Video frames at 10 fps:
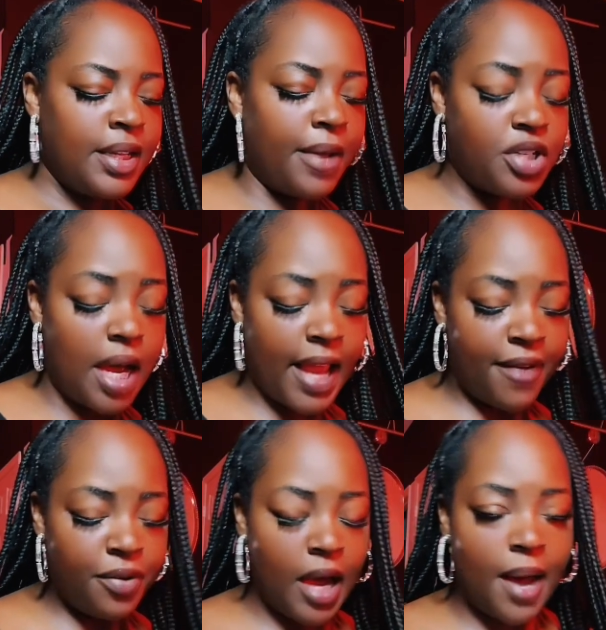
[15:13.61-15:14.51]
they were trying to
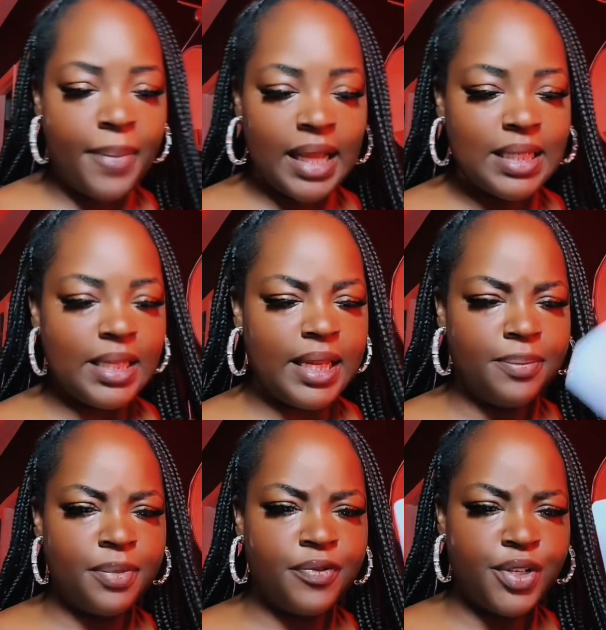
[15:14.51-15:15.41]
have you come back to
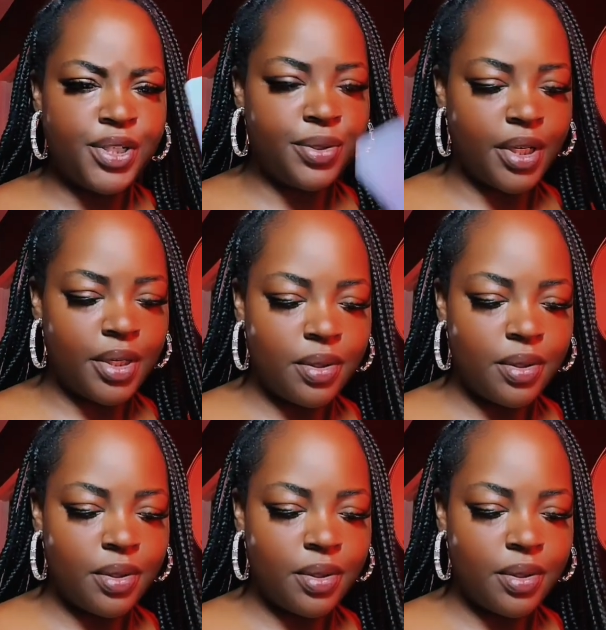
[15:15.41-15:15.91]
them for sure.